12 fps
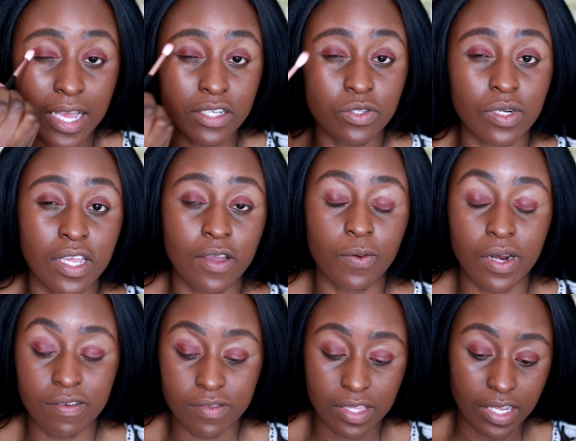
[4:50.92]
should get
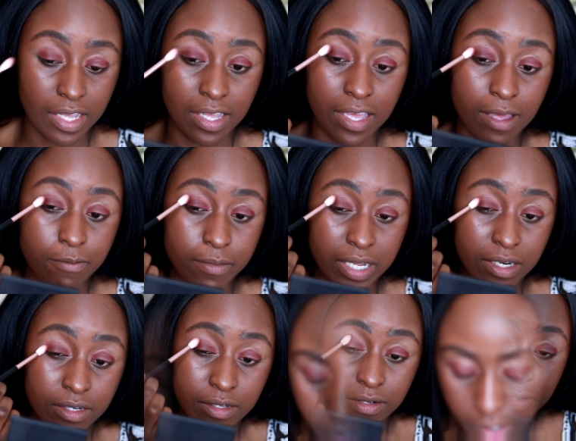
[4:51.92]
whatever they can get, man.
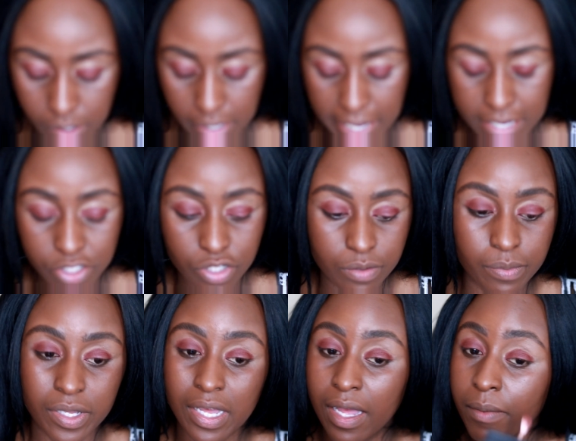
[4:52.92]
Guys should
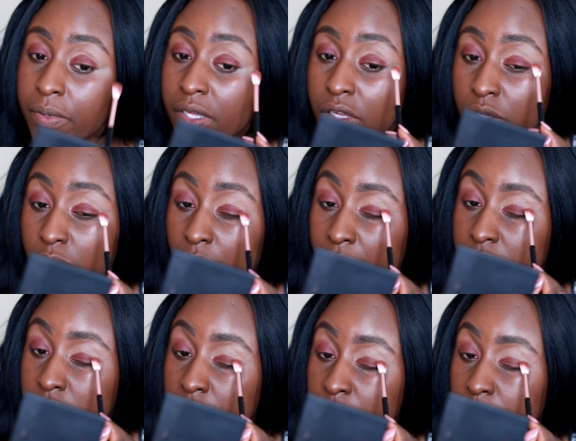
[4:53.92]
be happy you
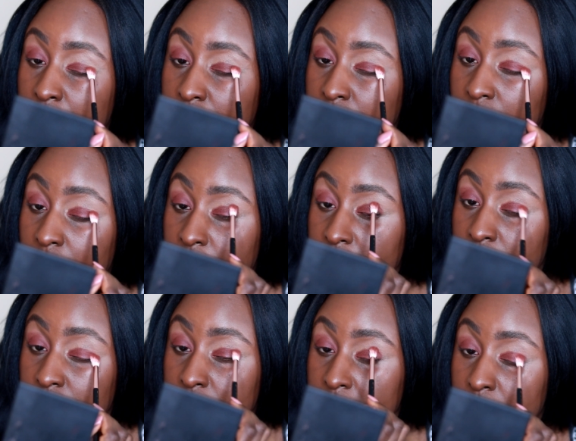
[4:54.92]
actually made an
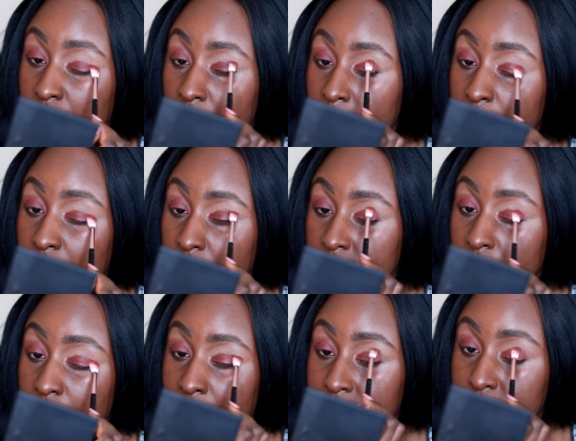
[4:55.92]
effort to come out
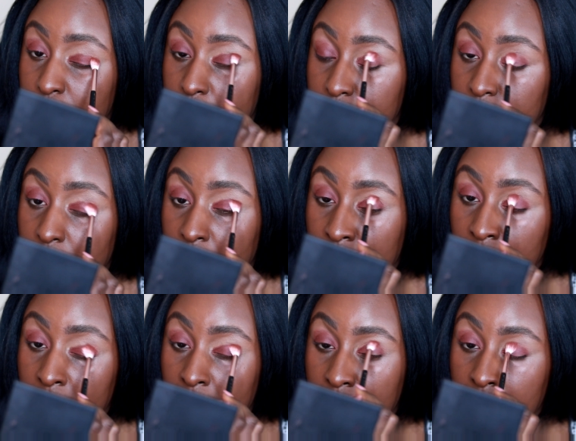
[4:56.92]
at all.
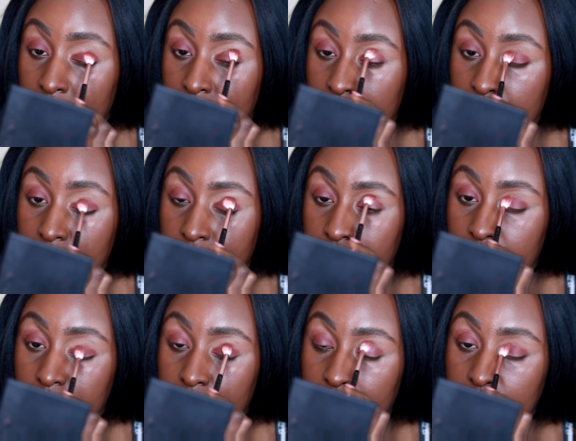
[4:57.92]
never
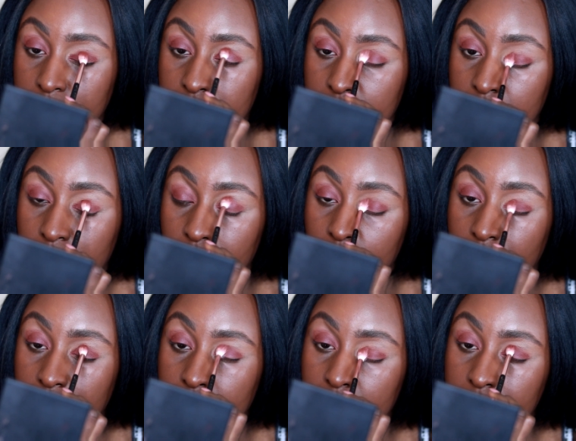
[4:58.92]
mind
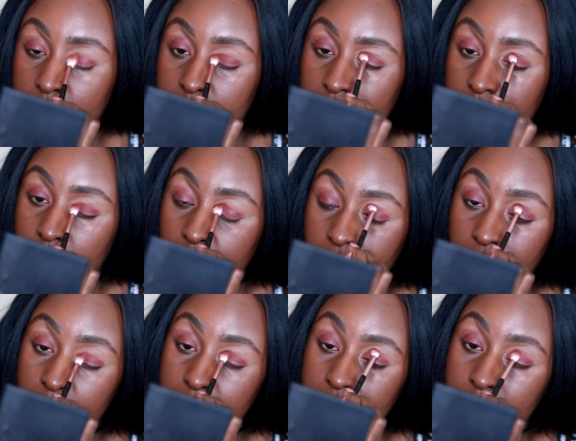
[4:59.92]
what it is your
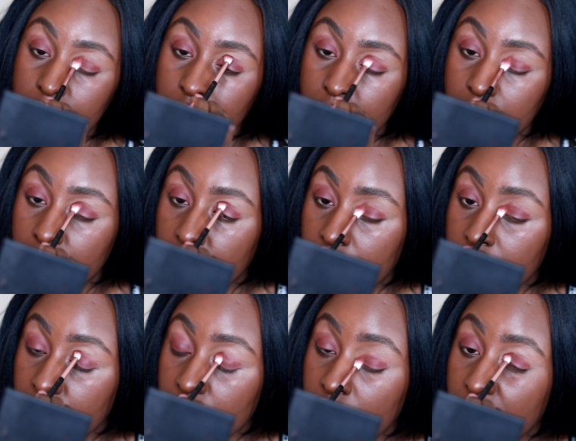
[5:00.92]
face is looking
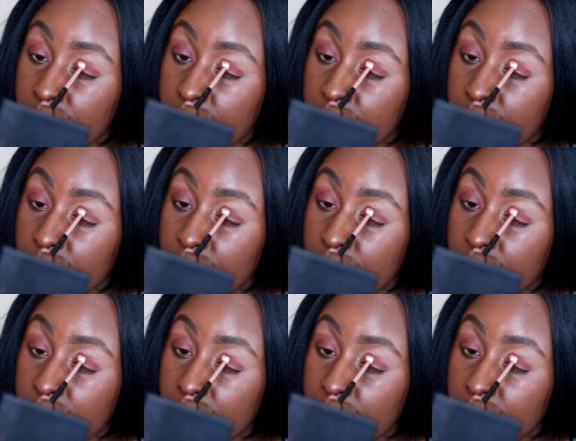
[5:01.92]
like.